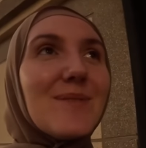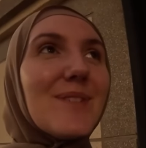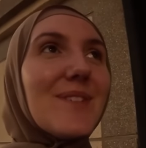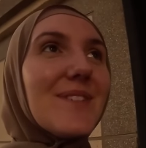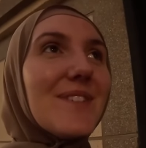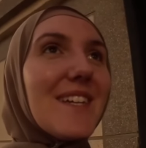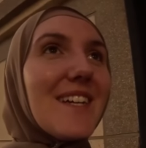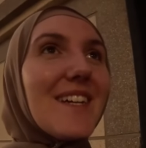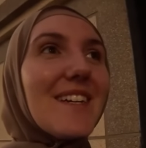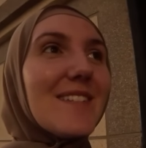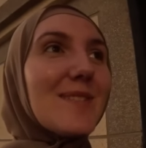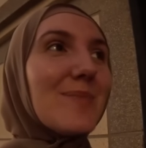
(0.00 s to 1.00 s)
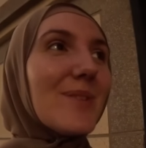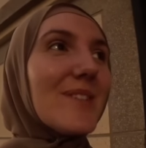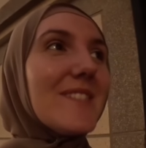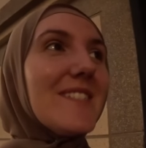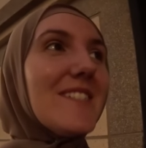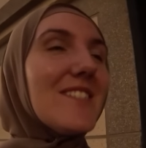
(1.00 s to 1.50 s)
we're all there
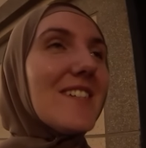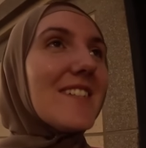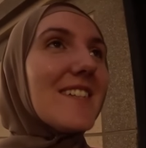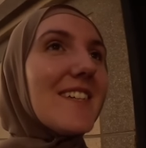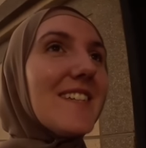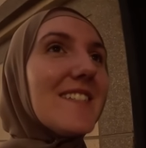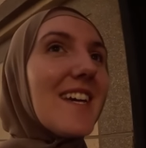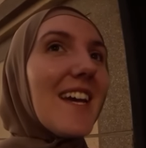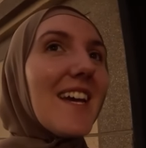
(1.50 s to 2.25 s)
supporting each other, and